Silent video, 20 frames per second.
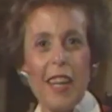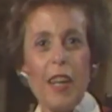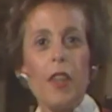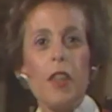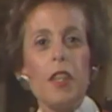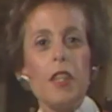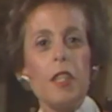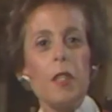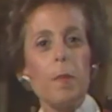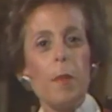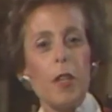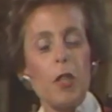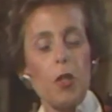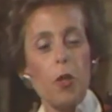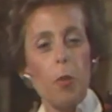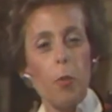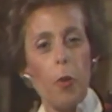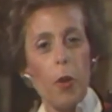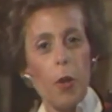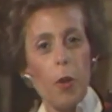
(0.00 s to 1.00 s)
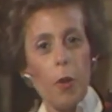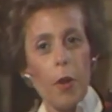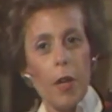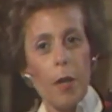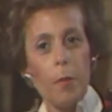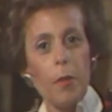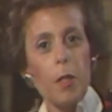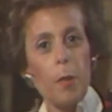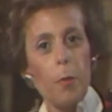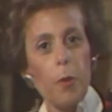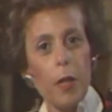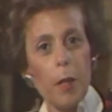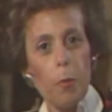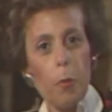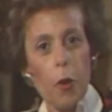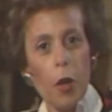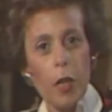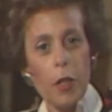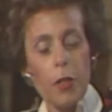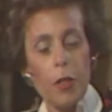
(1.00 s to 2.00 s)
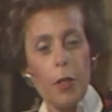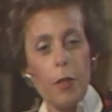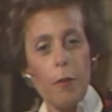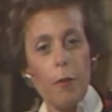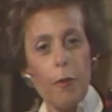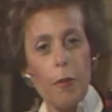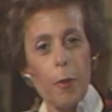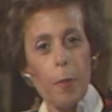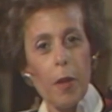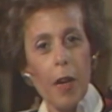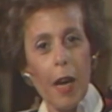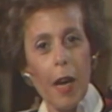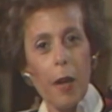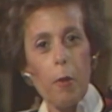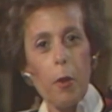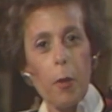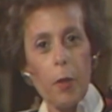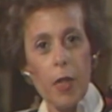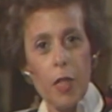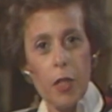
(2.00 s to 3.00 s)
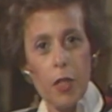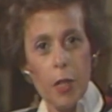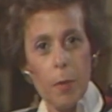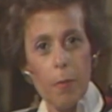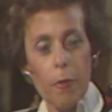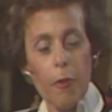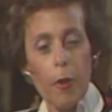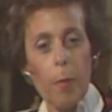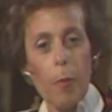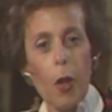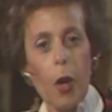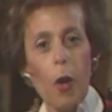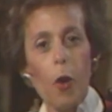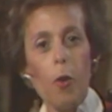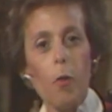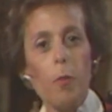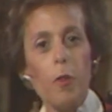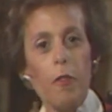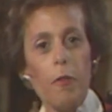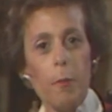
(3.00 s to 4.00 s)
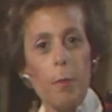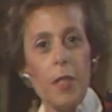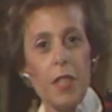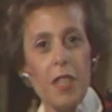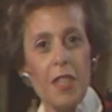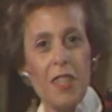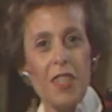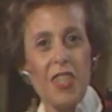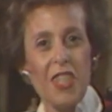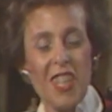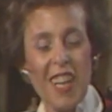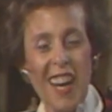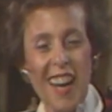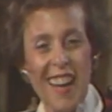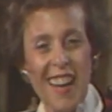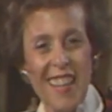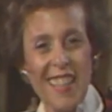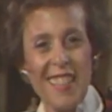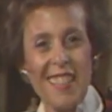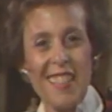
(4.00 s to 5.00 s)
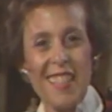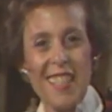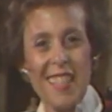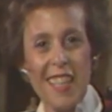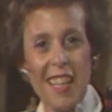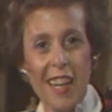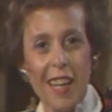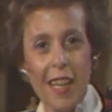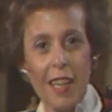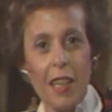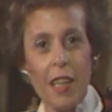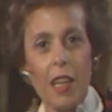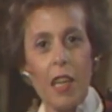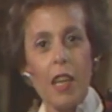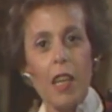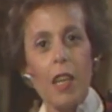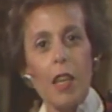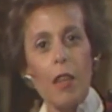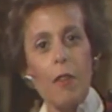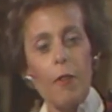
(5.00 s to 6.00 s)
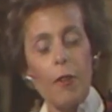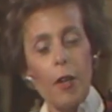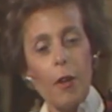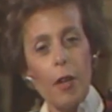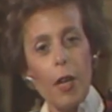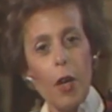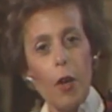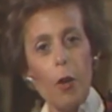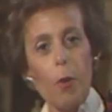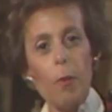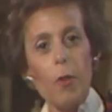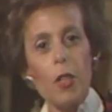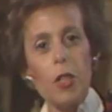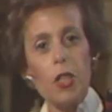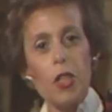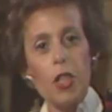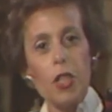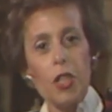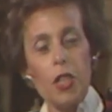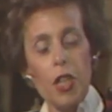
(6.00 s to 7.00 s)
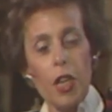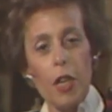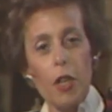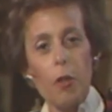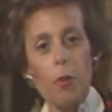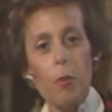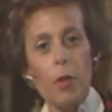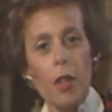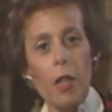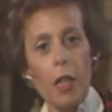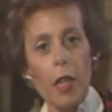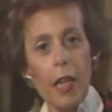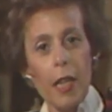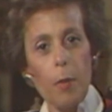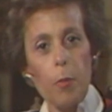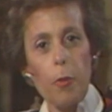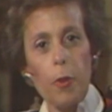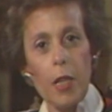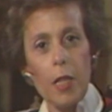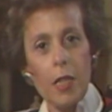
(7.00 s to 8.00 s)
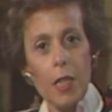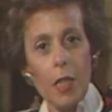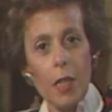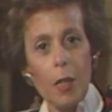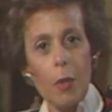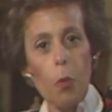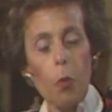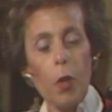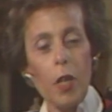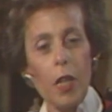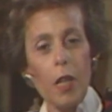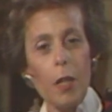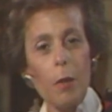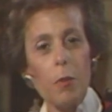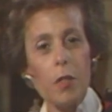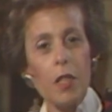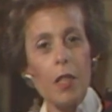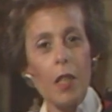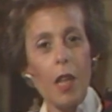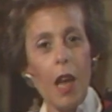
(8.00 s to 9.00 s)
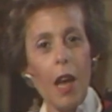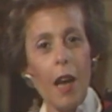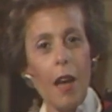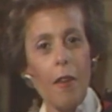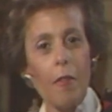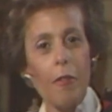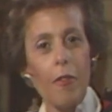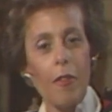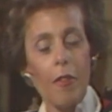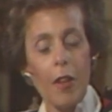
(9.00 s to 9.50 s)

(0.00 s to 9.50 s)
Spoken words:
This special program is being brought to you from Cairo, Egypt, from the home of Mrs. Jehan Sadat, the very home that she shared with the late president when he was alive.